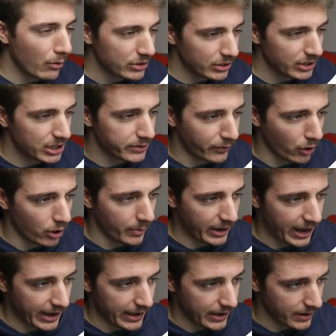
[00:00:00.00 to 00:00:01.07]
was on this forum
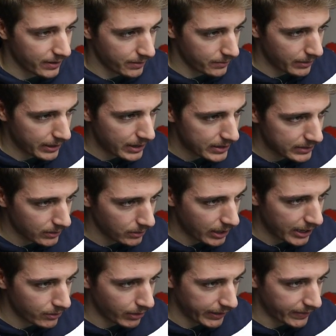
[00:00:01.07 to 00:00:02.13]
and I read this little
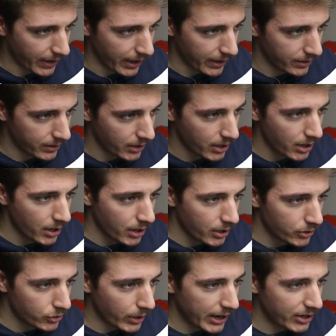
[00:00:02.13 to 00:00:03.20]
line right there.
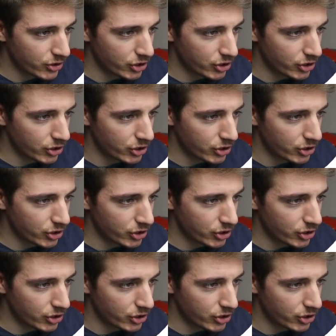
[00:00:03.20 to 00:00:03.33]
Try